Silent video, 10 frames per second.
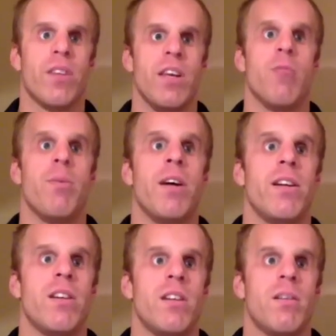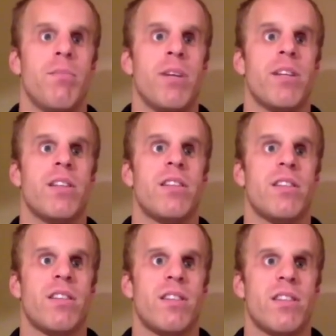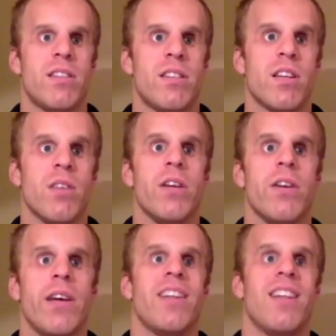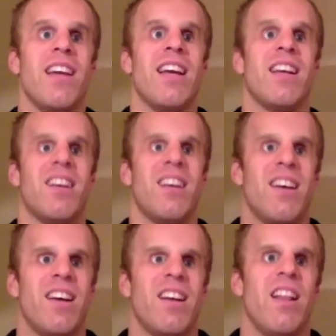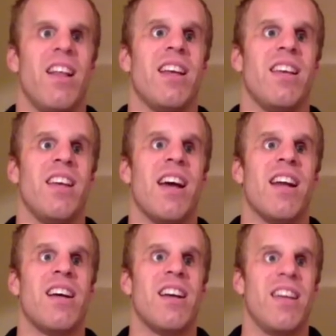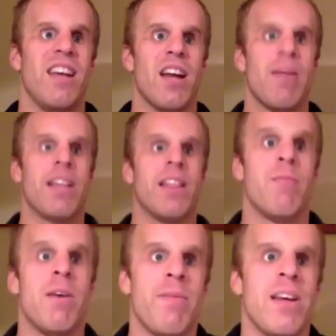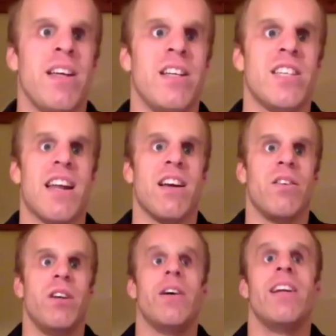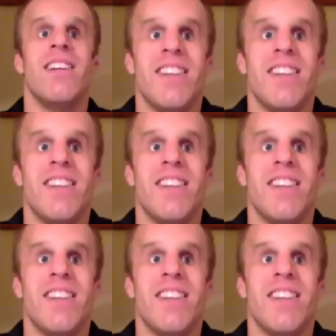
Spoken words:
you know, but go do it. Like you gotta make the commitment, and you just gotta go do it.